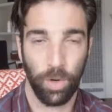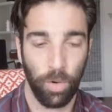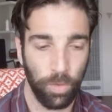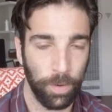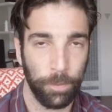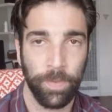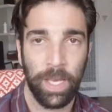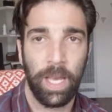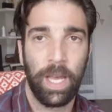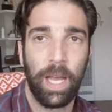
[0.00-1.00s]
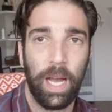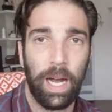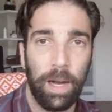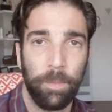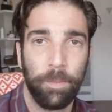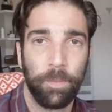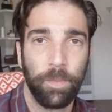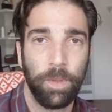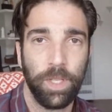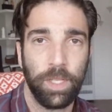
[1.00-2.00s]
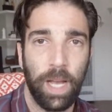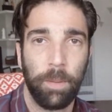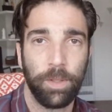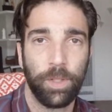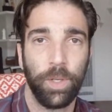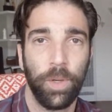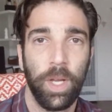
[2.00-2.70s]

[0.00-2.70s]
over. Missing these comments too.